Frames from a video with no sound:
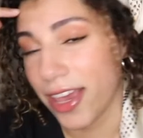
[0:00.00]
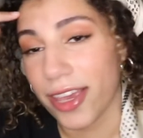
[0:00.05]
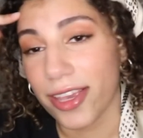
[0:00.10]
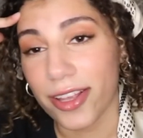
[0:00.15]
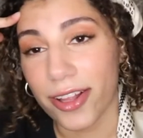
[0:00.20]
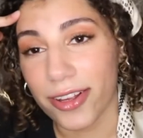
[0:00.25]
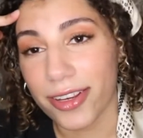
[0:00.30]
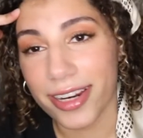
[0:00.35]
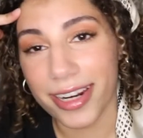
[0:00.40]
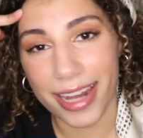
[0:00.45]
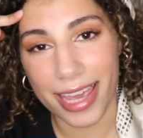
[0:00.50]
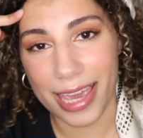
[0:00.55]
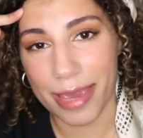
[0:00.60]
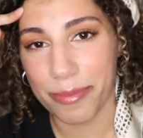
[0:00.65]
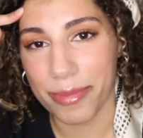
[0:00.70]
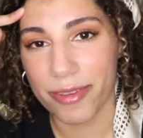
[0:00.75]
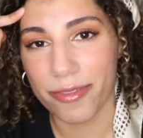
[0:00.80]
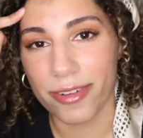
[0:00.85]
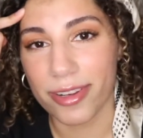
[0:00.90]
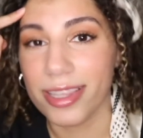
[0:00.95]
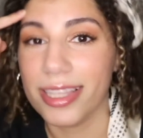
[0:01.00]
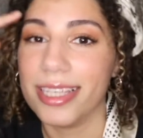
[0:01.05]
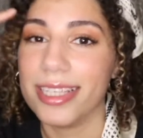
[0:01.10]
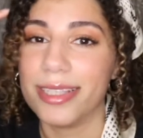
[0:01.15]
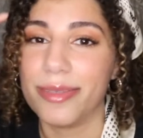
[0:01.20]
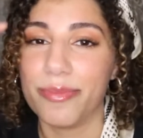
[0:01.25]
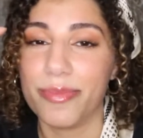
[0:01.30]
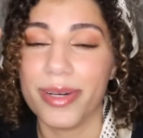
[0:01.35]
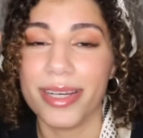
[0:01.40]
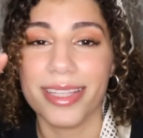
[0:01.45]
Y'all are gonna hate me for
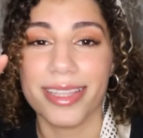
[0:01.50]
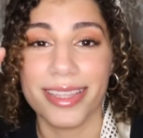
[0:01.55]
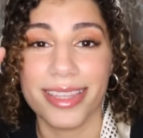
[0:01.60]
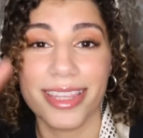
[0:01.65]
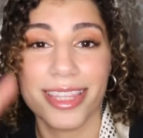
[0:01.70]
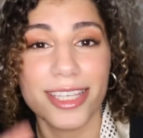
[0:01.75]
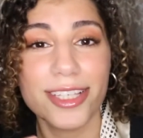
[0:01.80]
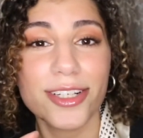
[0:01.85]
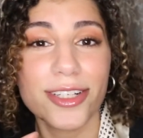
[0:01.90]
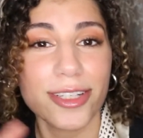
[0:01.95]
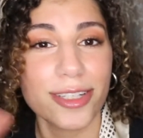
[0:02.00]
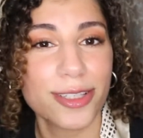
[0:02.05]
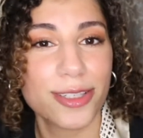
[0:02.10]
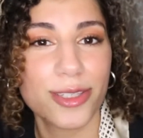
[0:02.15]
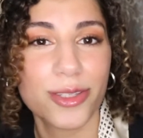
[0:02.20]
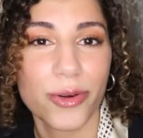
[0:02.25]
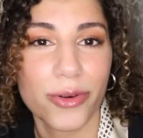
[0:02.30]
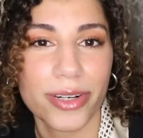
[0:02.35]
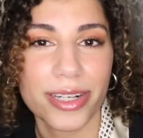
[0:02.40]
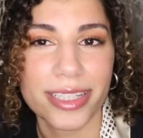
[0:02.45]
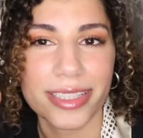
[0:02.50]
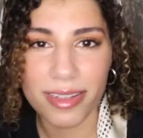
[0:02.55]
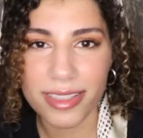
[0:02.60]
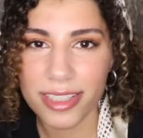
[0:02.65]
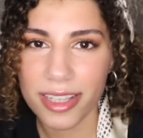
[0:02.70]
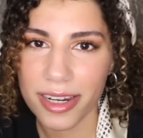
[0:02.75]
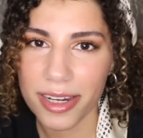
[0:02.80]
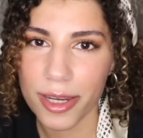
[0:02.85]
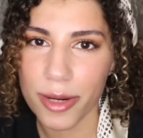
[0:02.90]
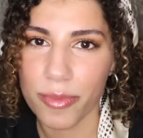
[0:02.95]
these, but these are good stories. I was
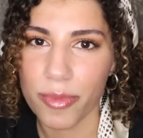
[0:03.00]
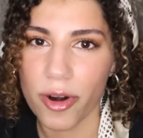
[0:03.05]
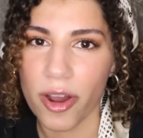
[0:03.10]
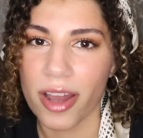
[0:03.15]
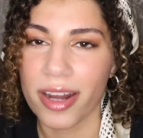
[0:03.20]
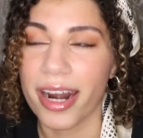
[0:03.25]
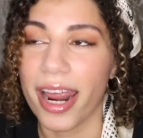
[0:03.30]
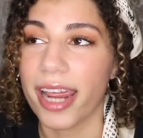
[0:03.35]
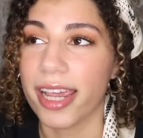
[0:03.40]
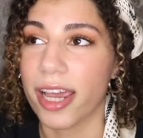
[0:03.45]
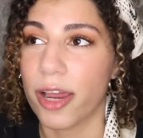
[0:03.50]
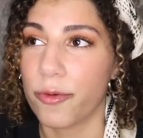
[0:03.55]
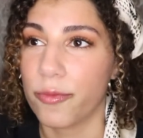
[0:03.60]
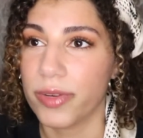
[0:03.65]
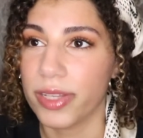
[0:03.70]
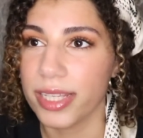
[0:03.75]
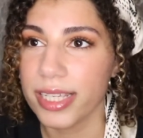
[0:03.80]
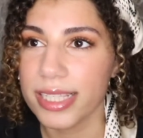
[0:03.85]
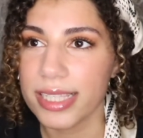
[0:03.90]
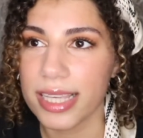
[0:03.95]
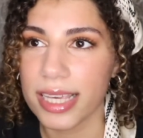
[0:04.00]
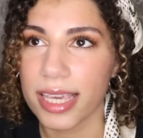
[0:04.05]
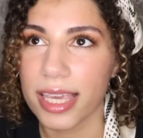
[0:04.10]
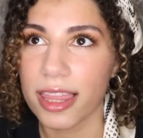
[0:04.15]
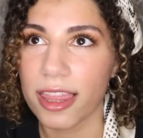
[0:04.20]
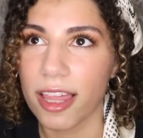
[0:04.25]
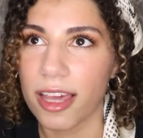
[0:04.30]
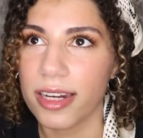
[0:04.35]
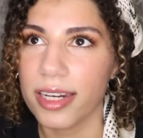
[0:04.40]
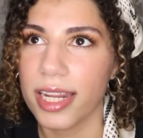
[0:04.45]
studying abroad, I got really sick
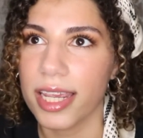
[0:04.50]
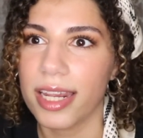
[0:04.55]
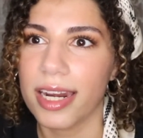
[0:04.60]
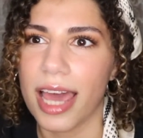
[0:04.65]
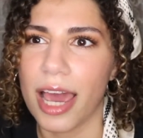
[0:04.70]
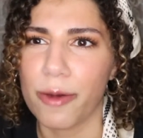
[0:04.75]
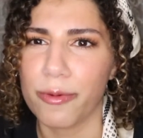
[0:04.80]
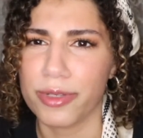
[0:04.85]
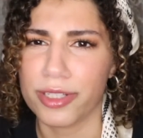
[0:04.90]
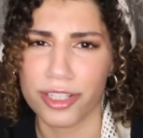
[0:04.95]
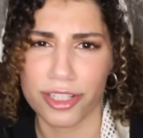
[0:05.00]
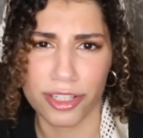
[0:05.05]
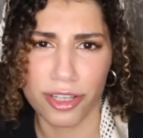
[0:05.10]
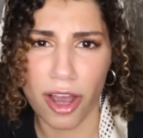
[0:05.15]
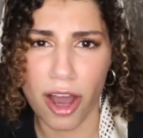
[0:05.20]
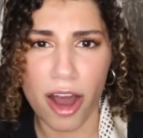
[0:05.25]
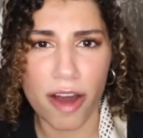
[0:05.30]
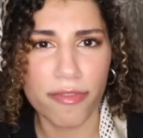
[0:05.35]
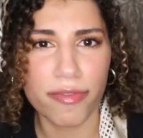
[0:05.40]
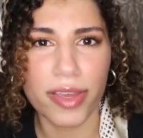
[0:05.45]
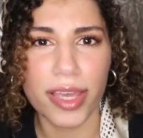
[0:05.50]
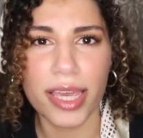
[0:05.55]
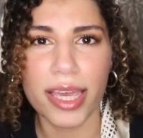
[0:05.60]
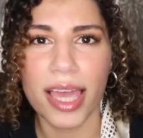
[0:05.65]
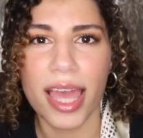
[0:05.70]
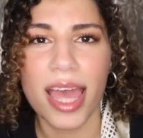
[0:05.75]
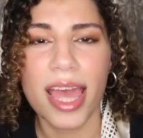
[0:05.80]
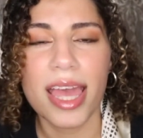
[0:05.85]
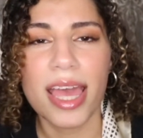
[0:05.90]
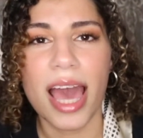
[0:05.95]
in London, I was just
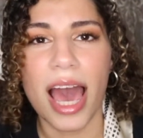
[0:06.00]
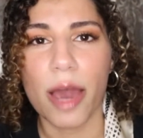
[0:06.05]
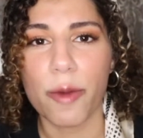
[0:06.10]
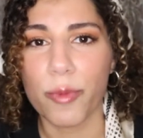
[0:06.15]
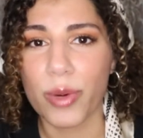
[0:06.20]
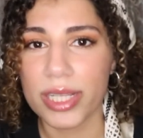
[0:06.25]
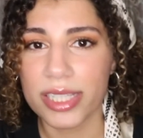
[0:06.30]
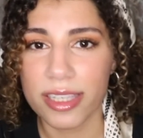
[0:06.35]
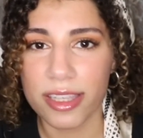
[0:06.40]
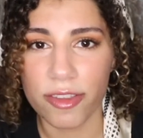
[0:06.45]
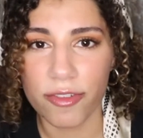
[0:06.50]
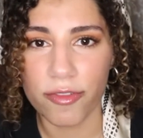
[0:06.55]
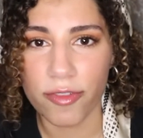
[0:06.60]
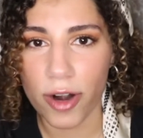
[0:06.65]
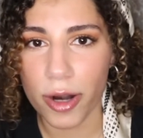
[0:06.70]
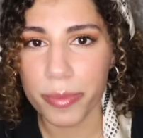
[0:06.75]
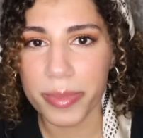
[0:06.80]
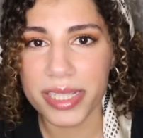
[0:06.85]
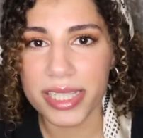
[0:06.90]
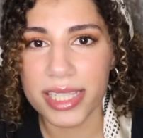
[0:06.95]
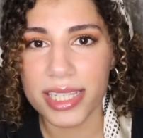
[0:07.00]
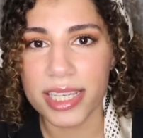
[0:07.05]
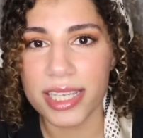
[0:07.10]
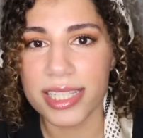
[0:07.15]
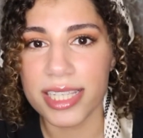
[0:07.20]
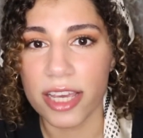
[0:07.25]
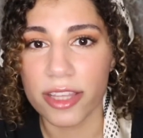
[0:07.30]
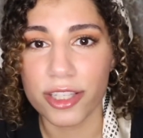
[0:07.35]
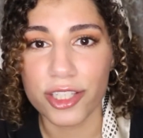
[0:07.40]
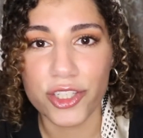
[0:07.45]
coughing. I went to the pharmacy
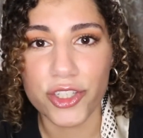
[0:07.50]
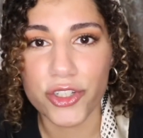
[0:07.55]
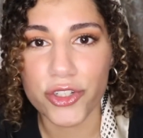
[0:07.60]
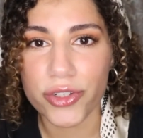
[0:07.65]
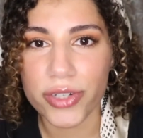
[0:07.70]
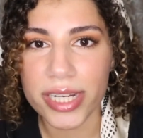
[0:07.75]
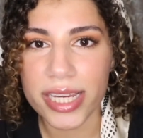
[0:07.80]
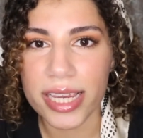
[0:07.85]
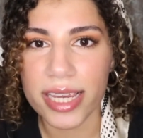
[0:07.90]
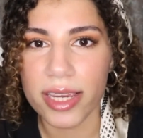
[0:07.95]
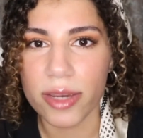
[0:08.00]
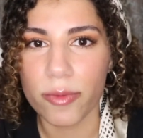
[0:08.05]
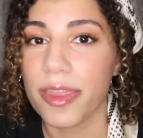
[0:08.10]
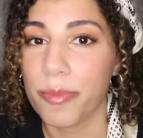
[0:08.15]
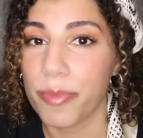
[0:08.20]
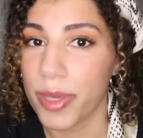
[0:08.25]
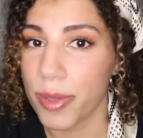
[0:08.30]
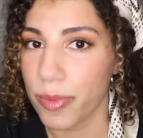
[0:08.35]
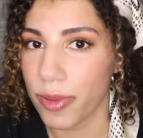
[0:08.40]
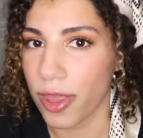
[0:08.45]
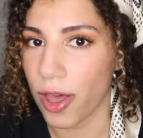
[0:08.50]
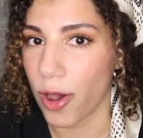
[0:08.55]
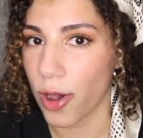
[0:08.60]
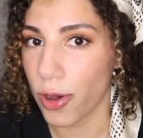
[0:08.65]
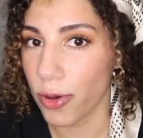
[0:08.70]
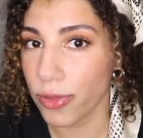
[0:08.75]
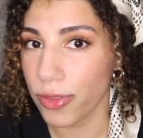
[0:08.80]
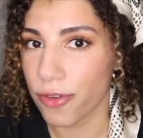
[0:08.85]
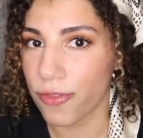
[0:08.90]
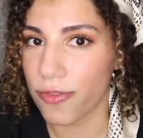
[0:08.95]
down the street. The people that
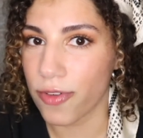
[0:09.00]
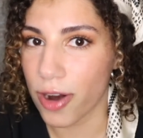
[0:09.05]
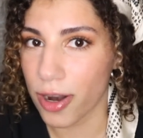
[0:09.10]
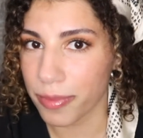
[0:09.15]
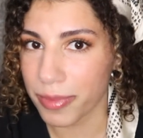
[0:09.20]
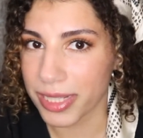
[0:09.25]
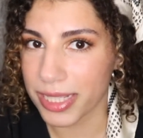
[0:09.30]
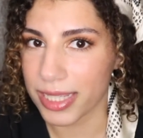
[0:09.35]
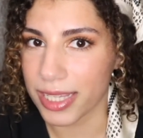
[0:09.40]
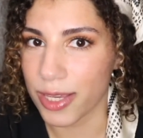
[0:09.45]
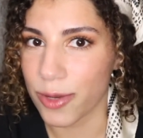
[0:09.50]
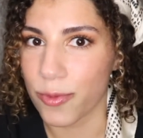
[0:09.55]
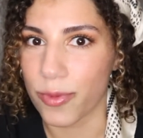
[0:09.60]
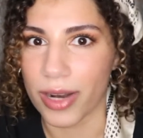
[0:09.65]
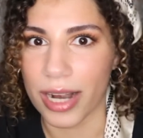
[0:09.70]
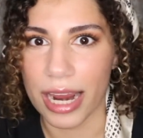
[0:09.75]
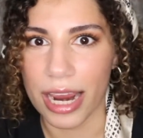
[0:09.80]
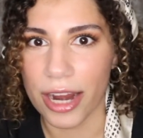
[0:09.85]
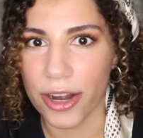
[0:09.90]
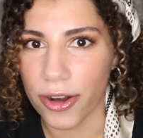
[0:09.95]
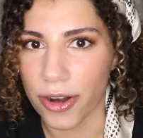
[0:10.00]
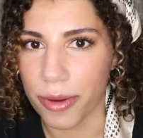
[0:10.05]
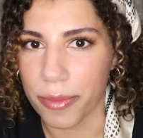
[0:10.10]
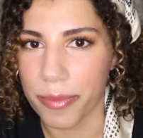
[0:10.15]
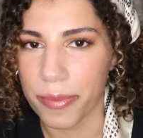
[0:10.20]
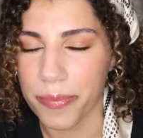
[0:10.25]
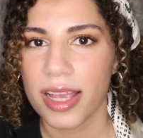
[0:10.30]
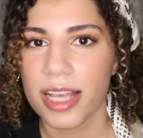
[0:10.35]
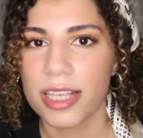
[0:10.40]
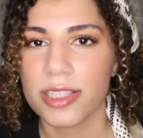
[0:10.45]
owned the pharmacy were
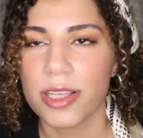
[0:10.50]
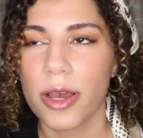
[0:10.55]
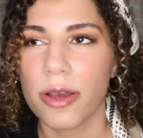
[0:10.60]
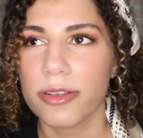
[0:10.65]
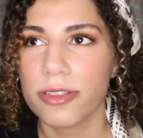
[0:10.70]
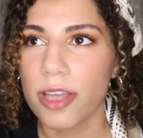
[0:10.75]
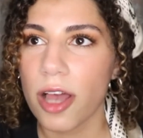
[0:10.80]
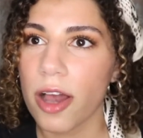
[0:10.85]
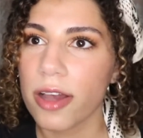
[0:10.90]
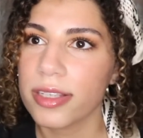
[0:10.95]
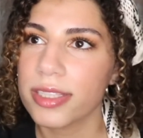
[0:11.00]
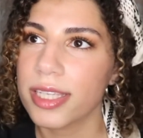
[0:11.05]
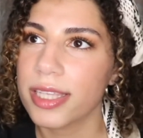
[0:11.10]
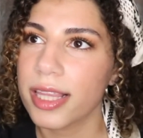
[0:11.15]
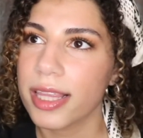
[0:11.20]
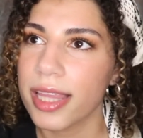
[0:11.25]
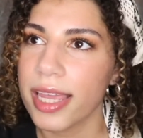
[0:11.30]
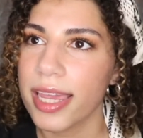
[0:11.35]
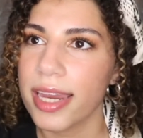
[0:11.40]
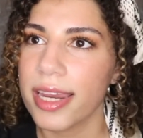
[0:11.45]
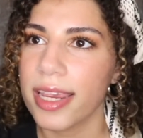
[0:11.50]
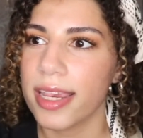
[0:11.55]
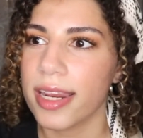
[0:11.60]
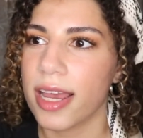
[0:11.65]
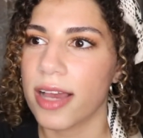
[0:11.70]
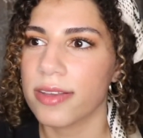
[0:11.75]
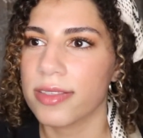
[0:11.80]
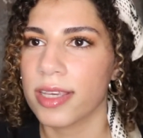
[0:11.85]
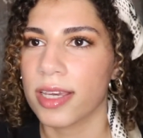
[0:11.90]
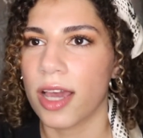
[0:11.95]
Arab. So I was talking to the lady
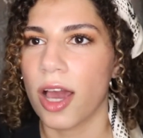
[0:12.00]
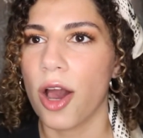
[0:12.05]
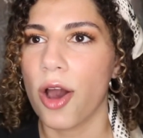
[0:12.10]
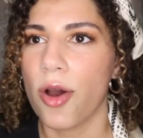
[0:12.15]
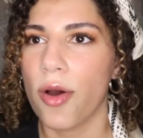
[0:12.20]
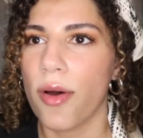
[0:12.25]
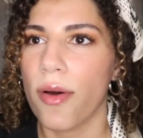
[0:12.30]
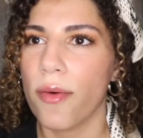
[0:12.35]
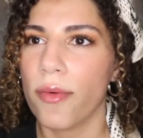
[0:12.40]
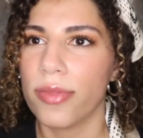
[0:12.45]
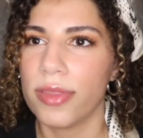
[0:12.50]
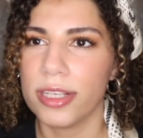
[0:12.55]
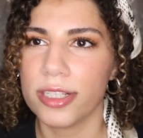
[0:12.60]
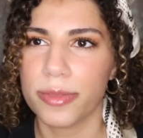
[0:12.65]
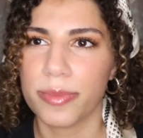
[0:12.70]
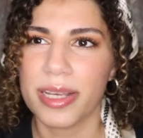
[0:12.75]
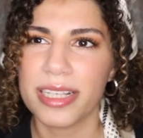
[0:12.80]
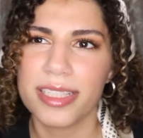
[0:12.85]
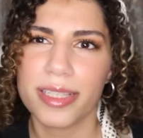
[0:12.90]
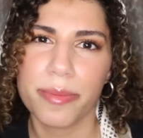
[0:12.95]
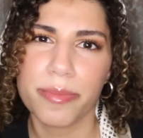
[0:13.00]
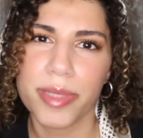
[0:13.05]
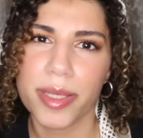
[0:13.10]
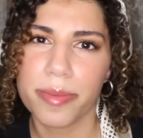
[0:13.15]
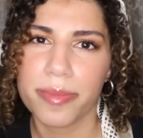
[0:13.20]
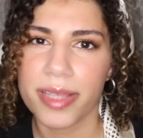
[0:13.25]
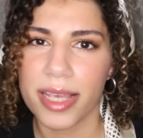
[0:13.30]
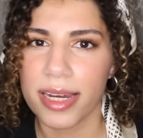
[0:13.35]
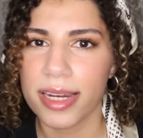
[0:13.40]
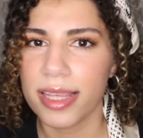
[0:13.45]
and I was like, oh, these are my
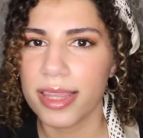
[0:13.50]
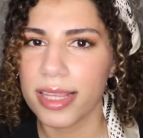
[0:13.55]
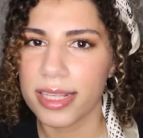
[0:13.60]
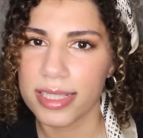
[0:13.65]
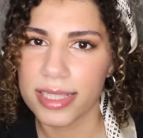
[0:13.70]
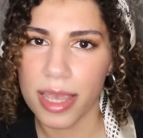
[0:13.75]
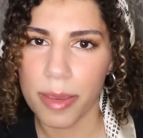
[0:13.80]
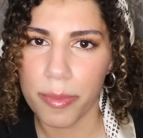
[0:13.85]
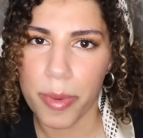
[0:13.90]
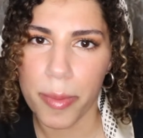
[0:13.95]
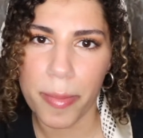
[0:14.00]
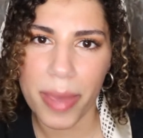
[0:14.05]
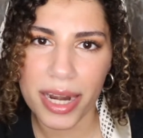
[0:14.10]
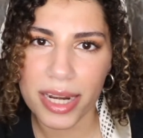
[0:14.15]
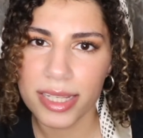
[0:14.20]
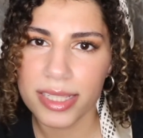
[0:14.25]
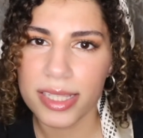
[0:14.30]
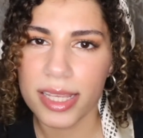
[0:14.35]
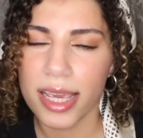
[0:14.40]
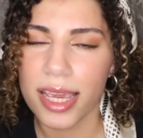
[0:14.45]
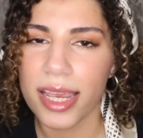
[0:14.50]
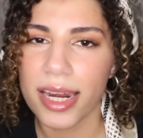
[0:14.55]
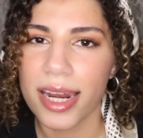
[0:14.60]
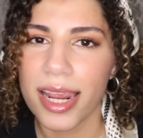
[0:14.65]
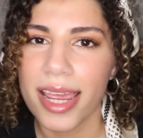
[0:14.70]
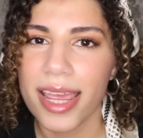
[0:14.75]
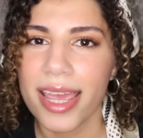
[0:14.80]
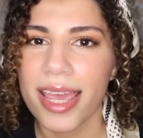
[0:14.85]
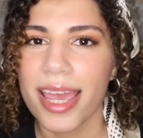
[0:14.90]
symptoms, I need this type of medicine.